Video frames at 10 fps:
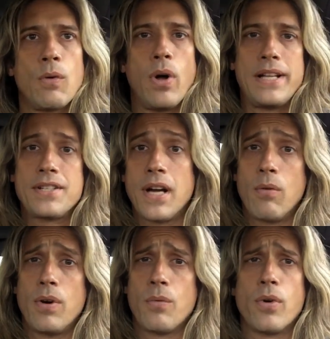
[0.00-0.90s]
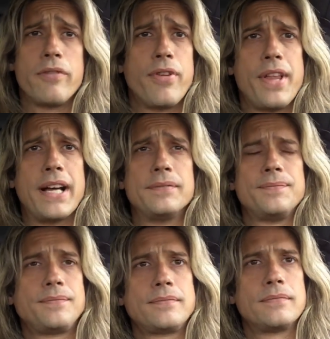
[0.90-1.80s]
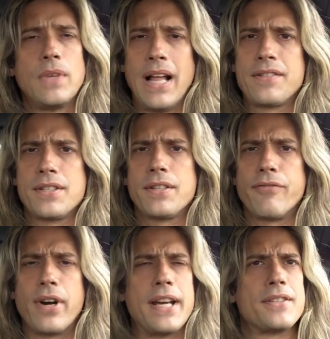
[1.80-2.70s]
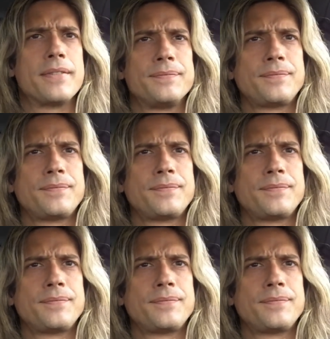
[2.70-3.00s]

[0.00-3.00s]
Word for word: Well, I just got one word for that. Well, actually, it's a phrase.